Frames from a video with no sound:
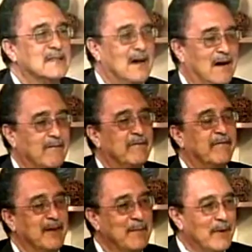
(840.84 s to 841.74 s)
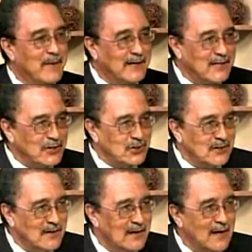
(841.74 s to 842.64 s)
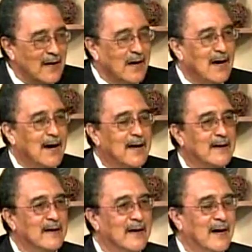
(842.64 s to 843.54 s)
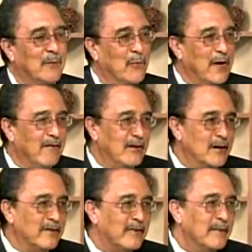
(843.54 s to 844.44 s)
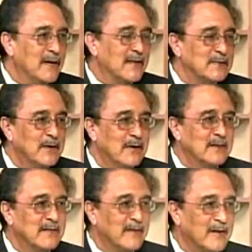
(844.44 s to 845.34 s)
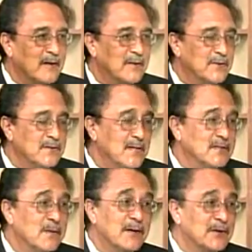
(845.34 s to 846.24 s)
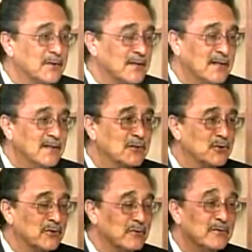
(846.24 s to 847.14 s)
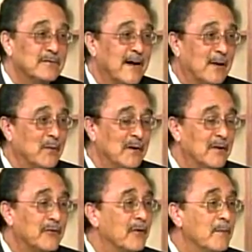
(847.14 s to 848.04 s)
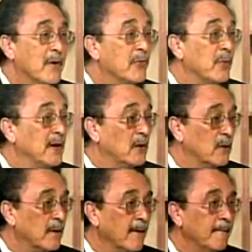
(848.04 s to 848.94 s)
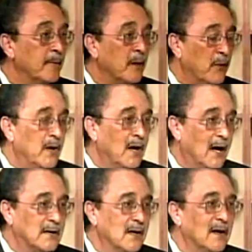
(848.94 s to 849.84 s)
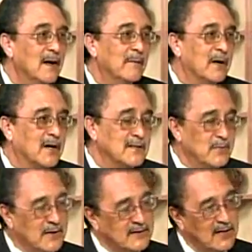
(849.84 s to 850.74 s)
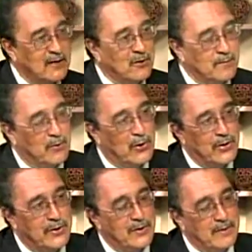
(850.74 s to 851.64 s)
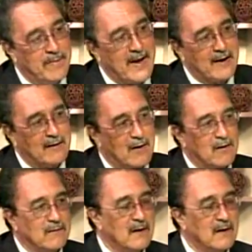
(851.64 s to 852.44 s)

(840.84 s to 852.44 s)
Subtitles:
of implementation. And we have learned from the experience of other countries. There are some countries that have introduced VAT within a 3-month window. We are not, because we are taking on board the background